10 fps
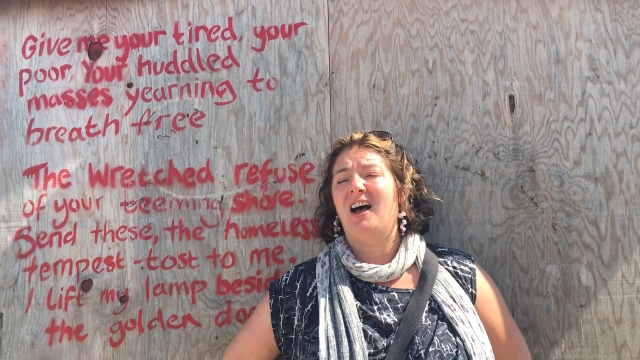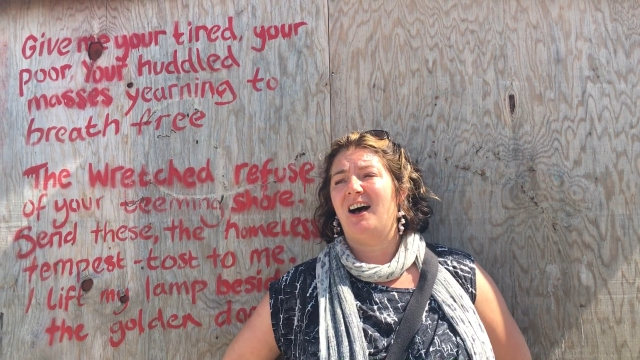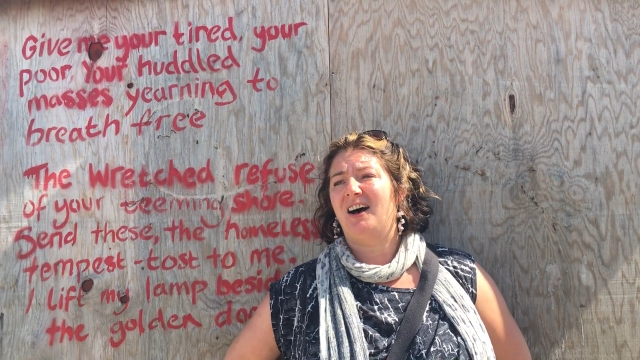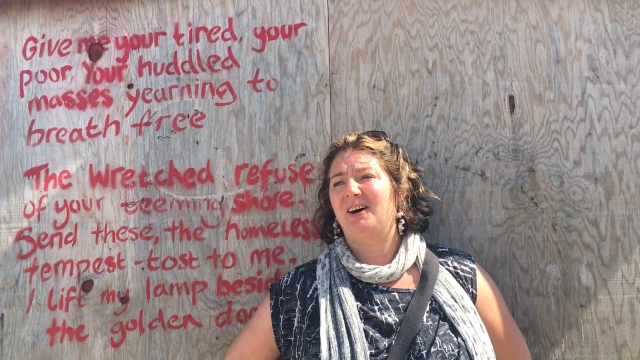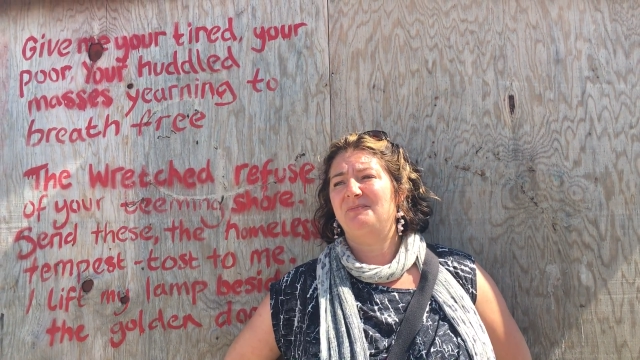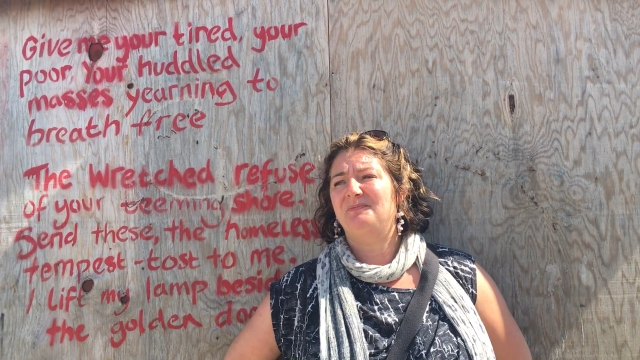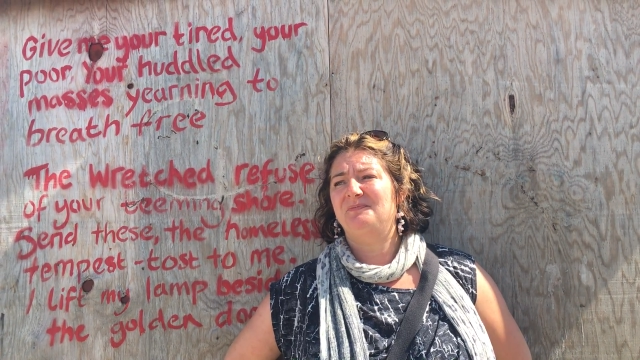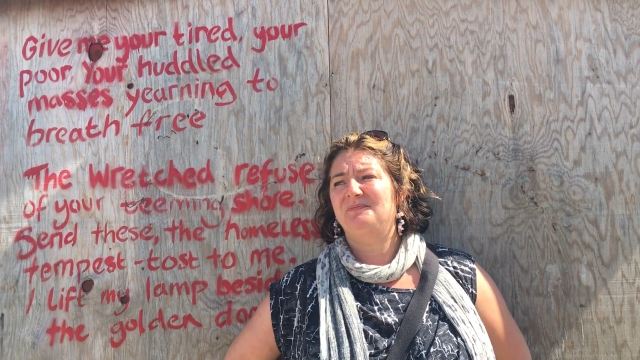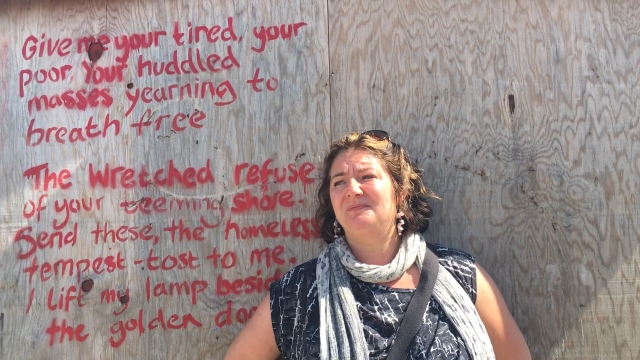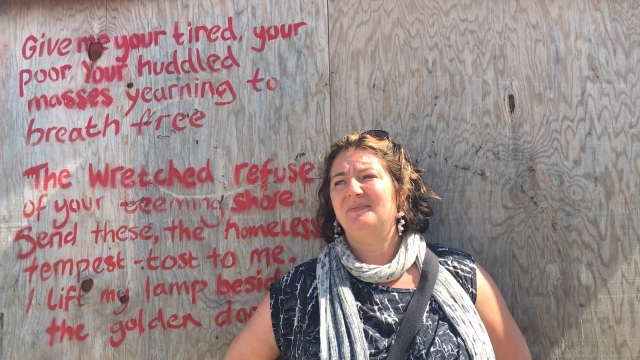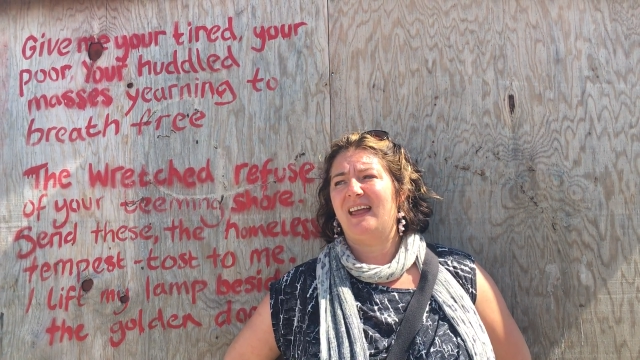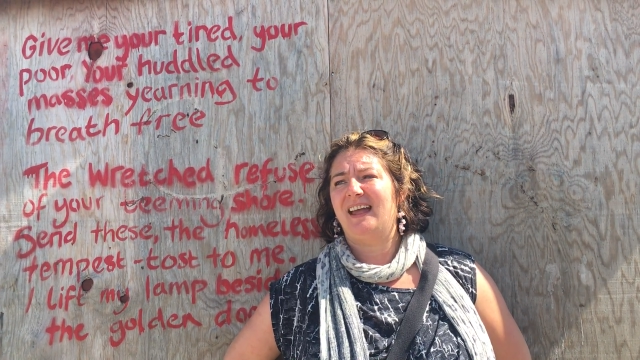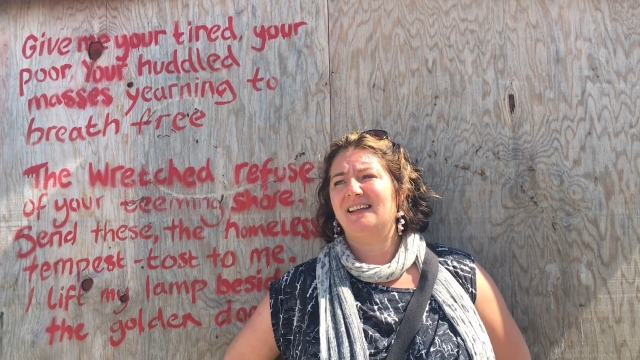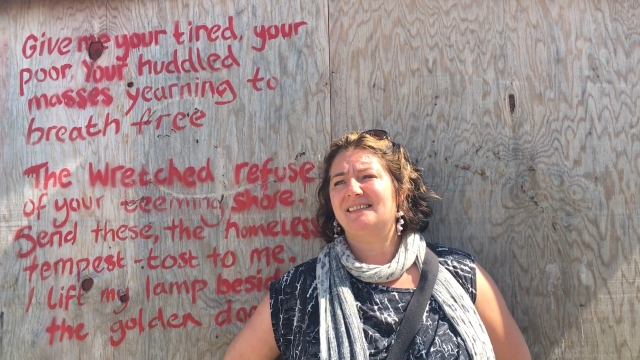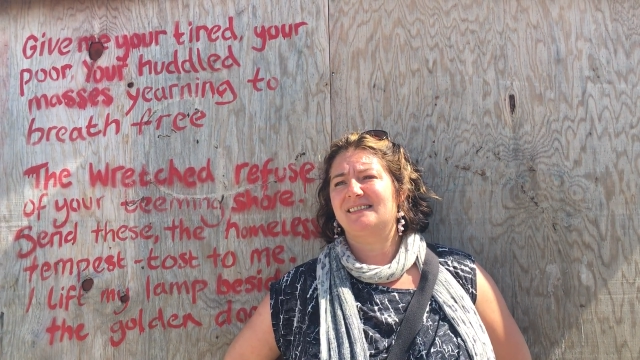
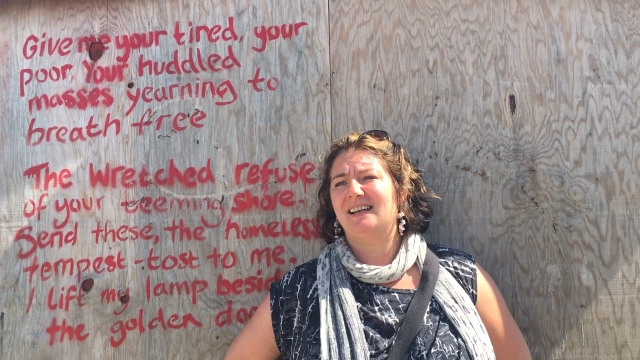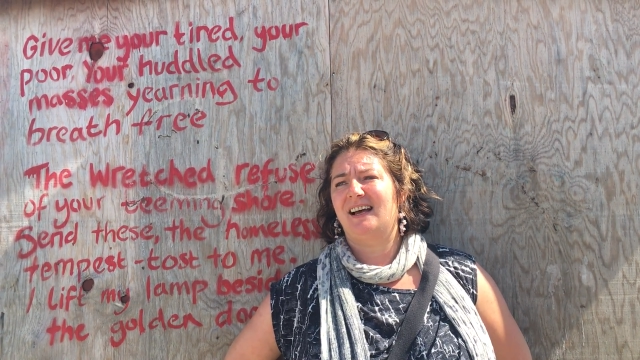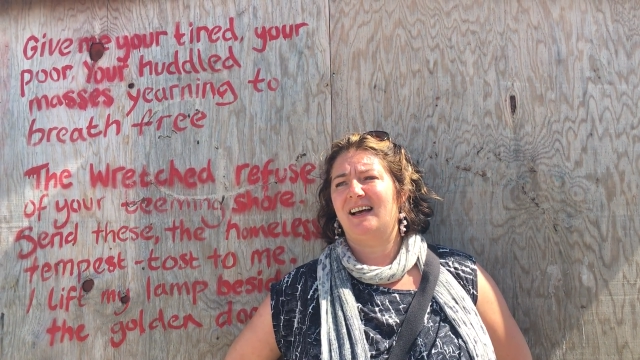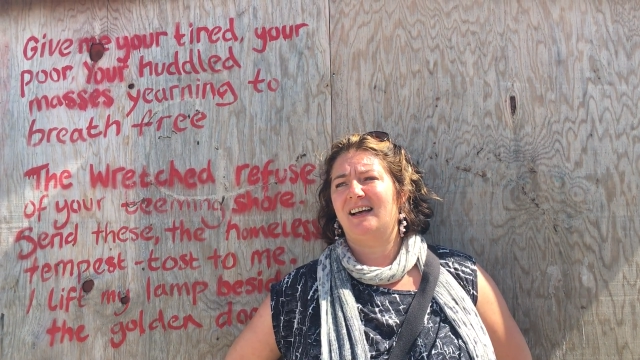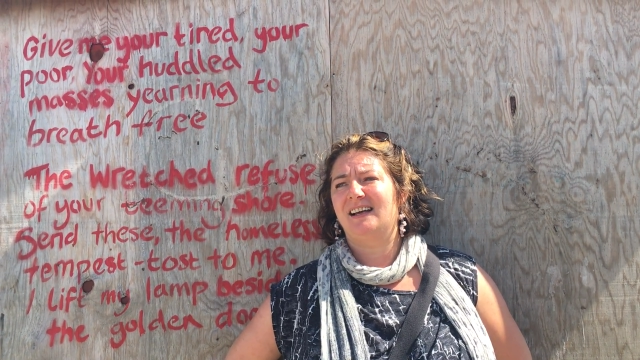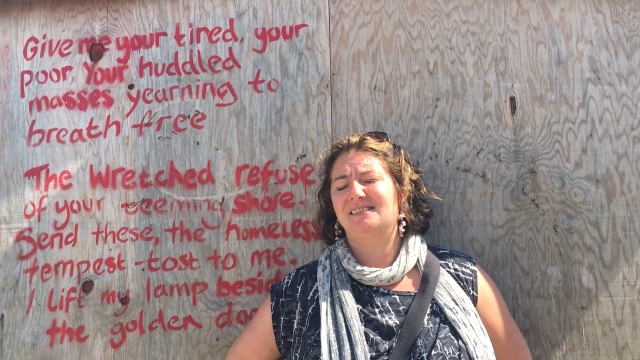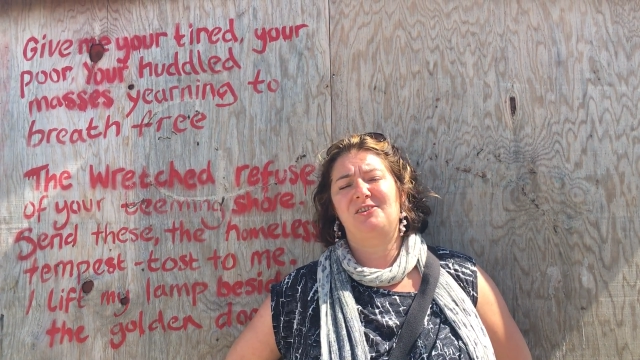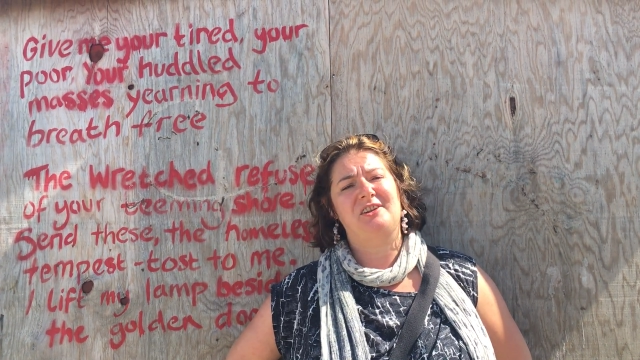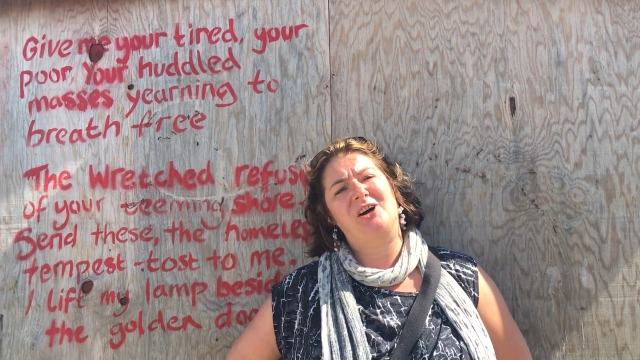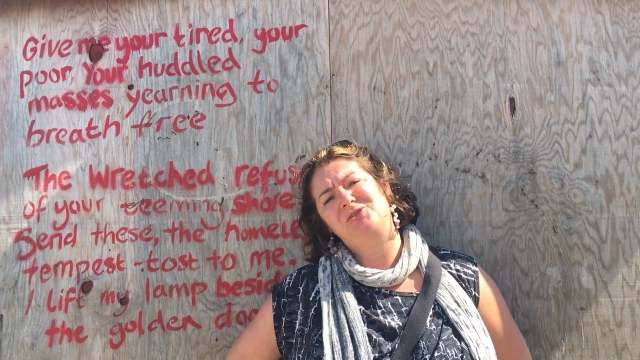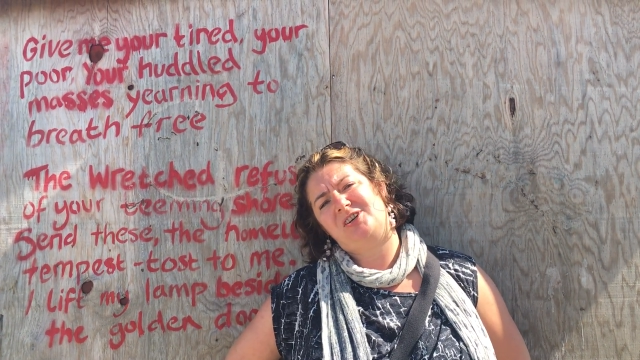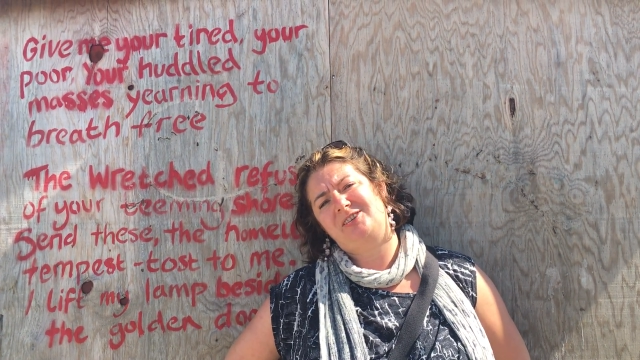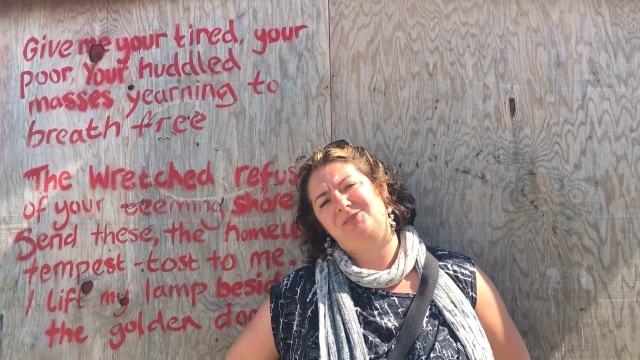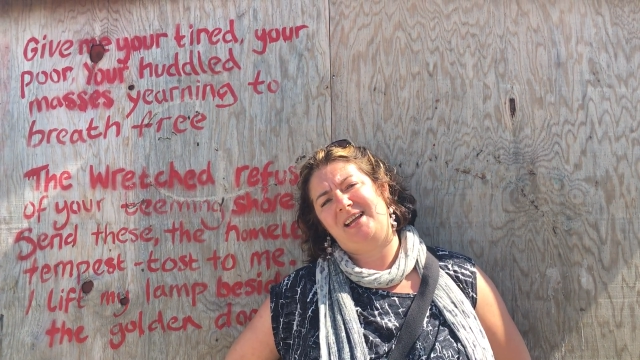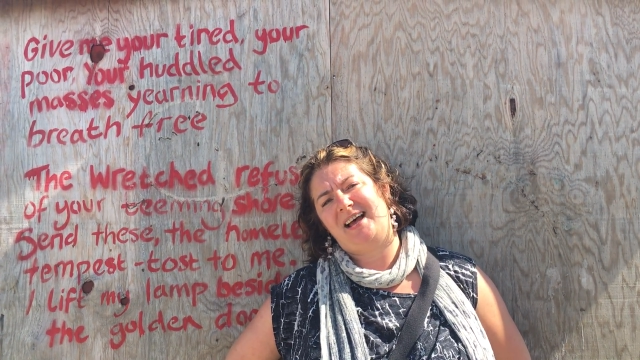It's not the old
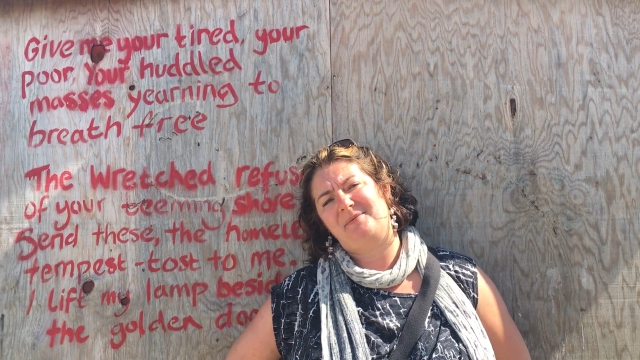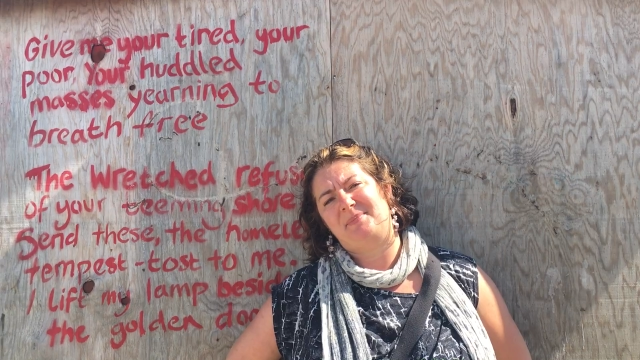jungle yet,